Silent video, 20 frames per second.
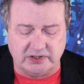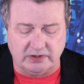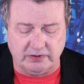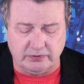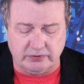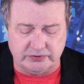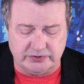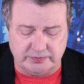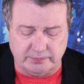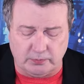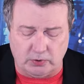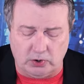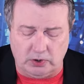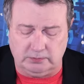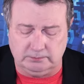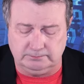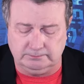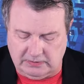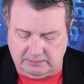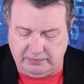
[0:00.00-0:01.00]
is a little
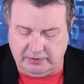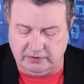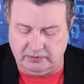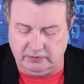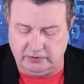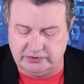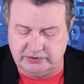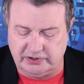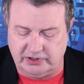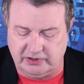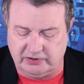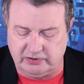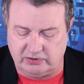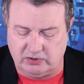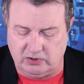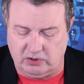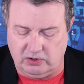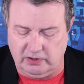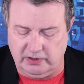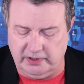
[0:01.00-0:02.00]
small, but it looks like they're
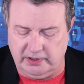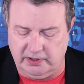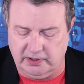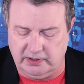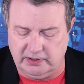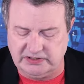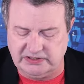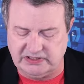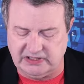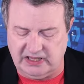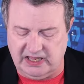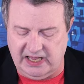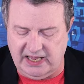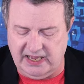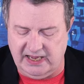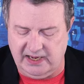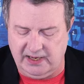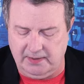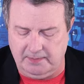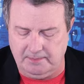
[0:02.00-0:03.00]
calling
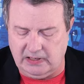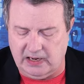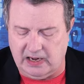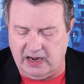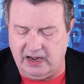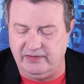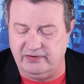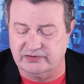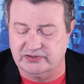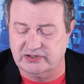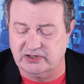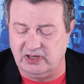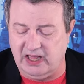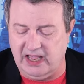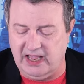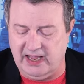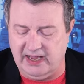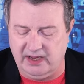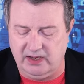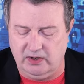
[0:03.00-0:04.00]
Slag either
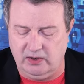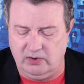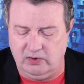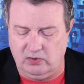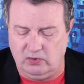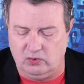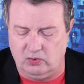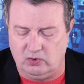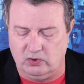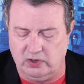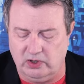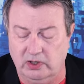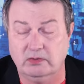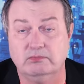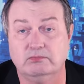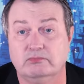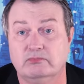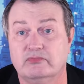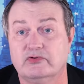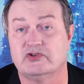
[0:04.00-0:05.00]
Slag or
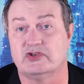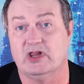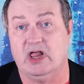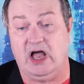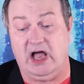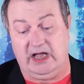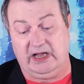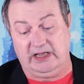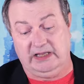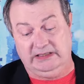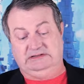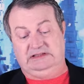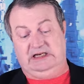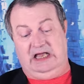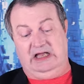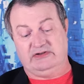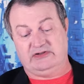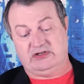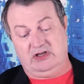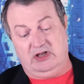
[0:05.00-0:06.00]
Slog, not